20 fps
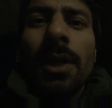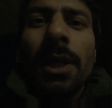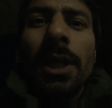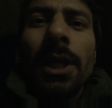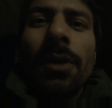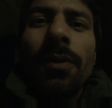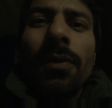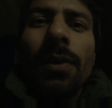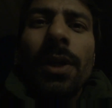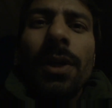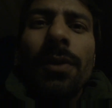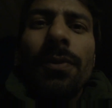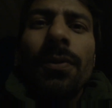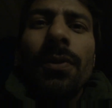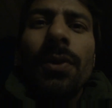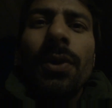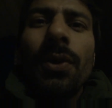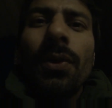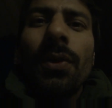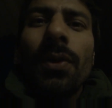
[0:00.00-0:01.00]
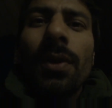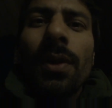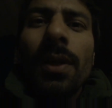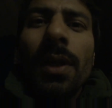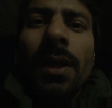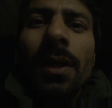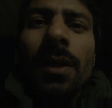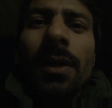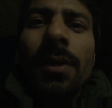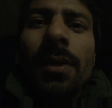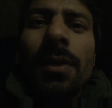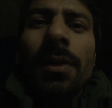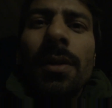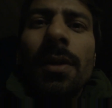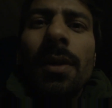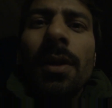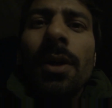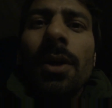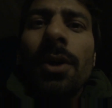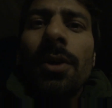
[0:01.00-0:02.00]
Even if you think
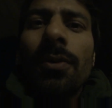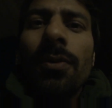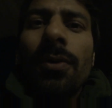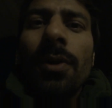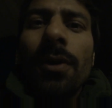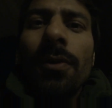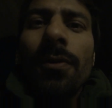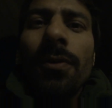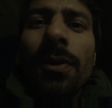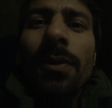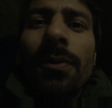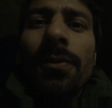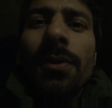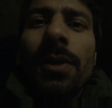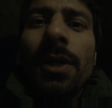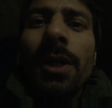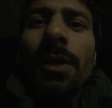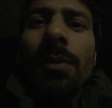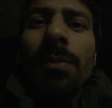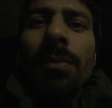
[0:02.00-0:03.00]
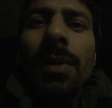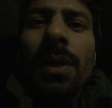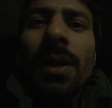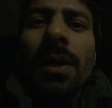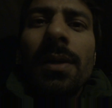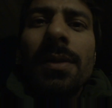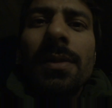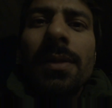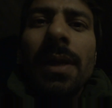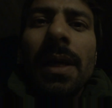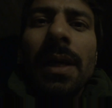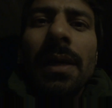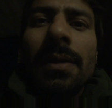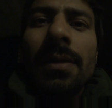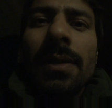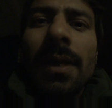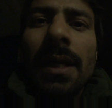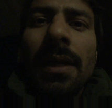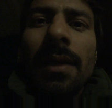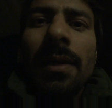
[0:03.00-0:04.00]
for 15 minutes a
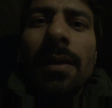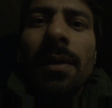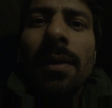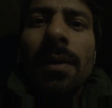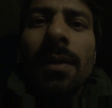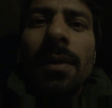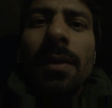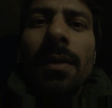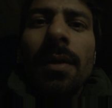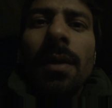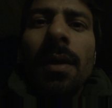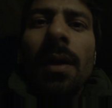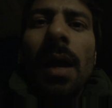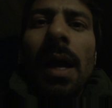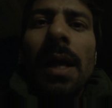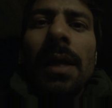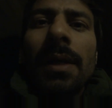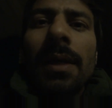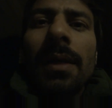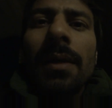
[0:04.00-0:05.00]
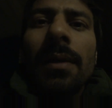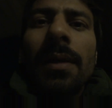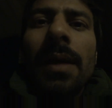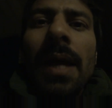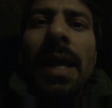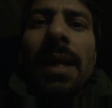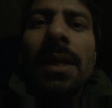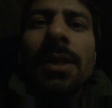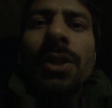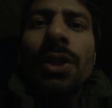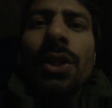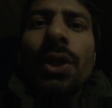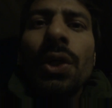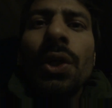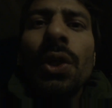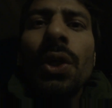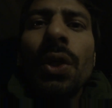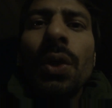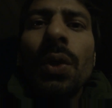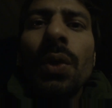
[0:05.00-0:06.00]
day, I can guarantee
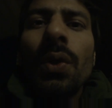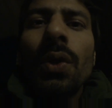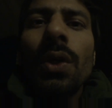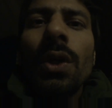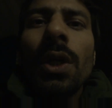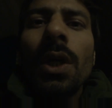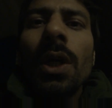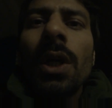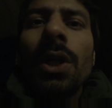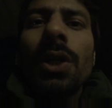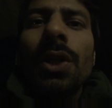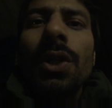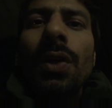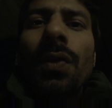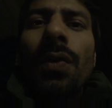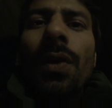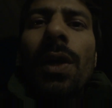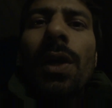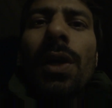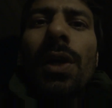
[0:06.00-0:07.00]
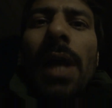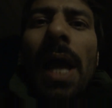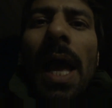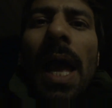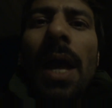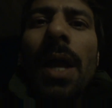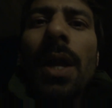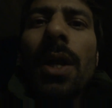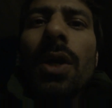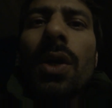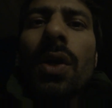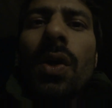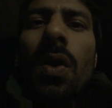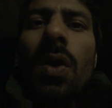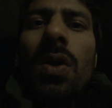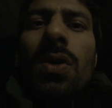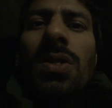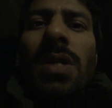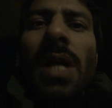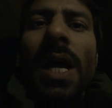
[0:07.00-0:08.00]
you, you will
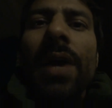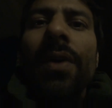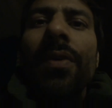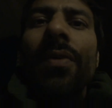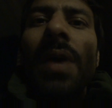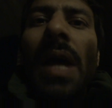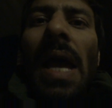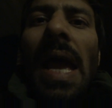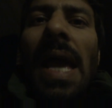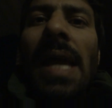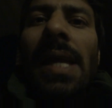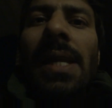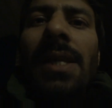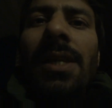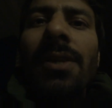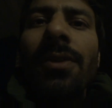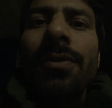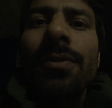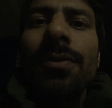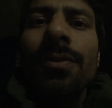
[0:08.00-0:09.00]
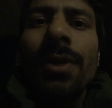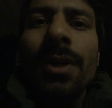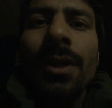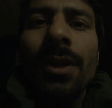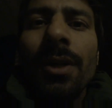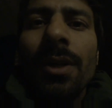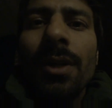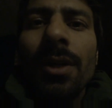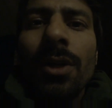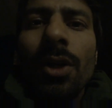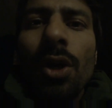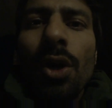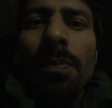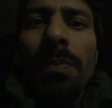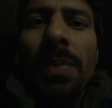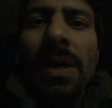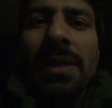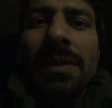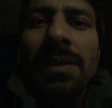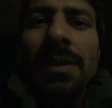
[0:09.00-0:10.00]
not have any
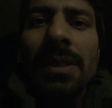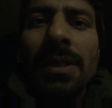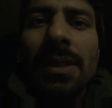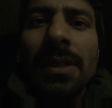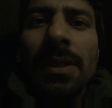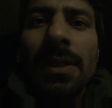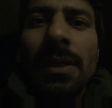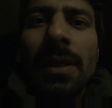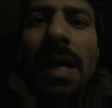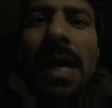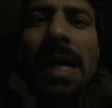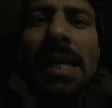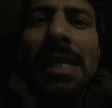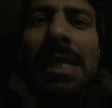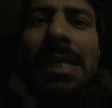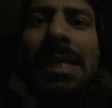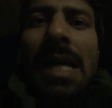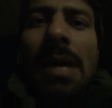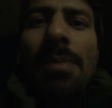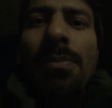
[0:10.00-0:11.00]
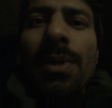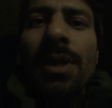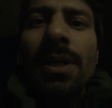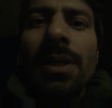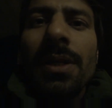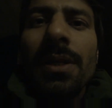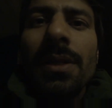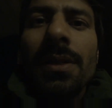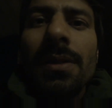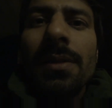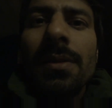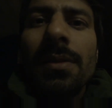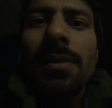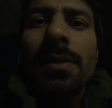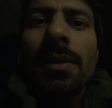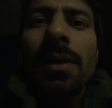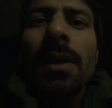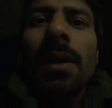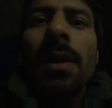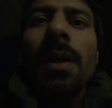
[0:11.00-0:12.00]
obesity, any
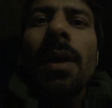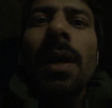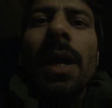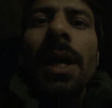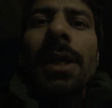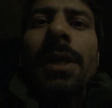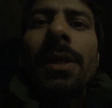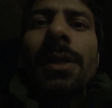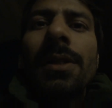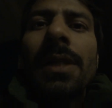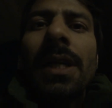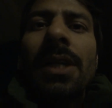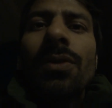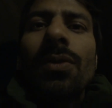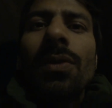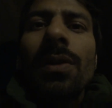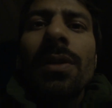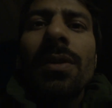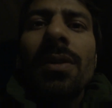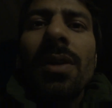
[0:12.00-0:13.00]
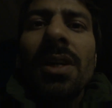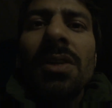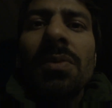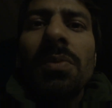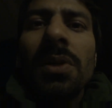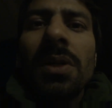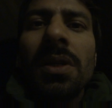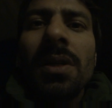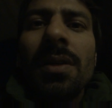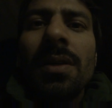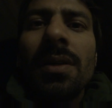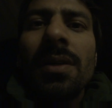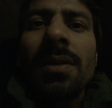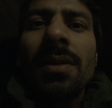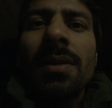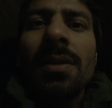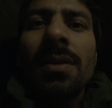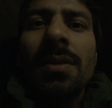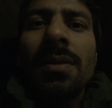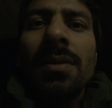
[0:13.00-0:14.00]
diabetes any sexually transmitted
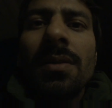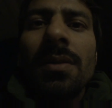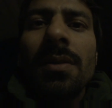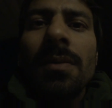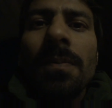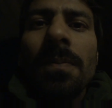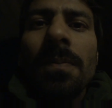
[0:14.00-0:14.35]
disease.